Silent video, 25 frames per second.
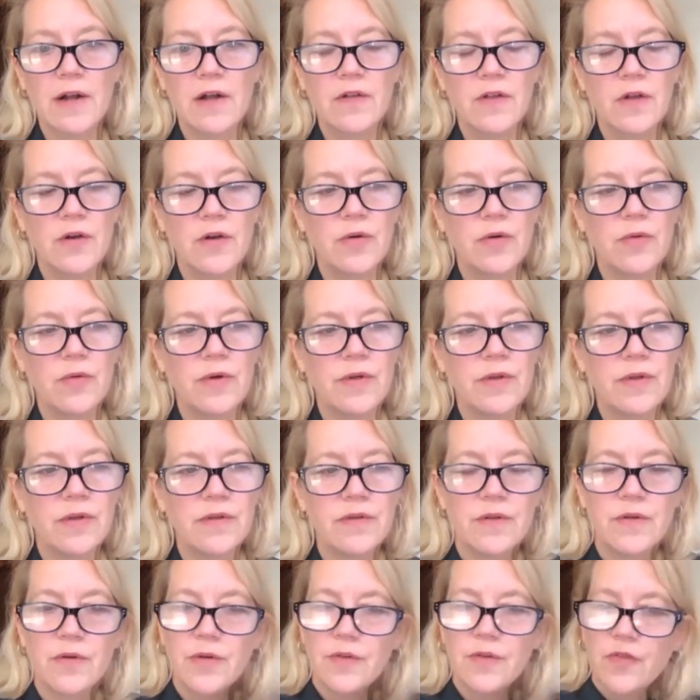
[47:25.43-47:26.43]
Although,
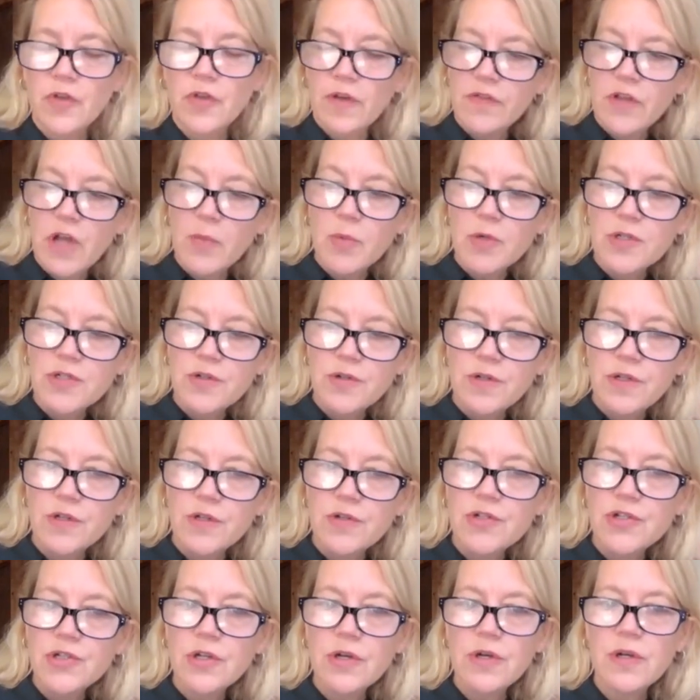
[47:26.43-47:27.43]
though, if you have the opportunity, you
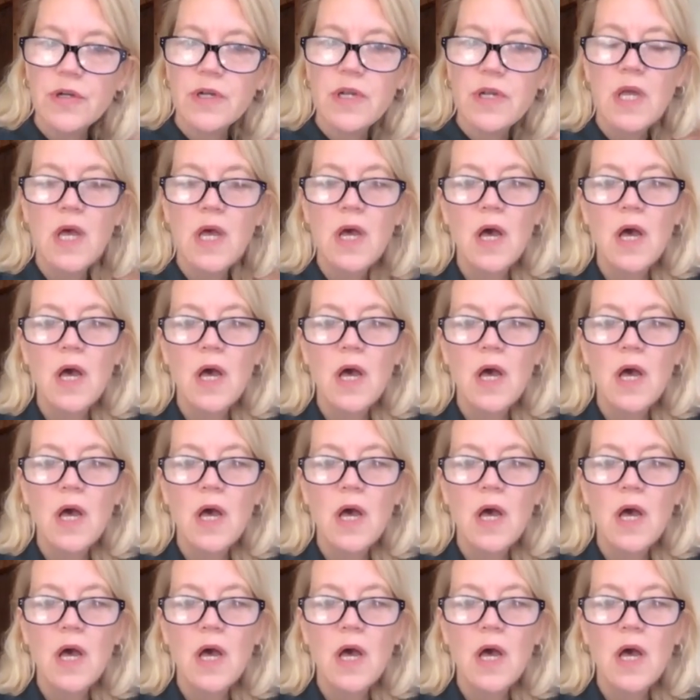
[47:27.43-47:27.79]
should.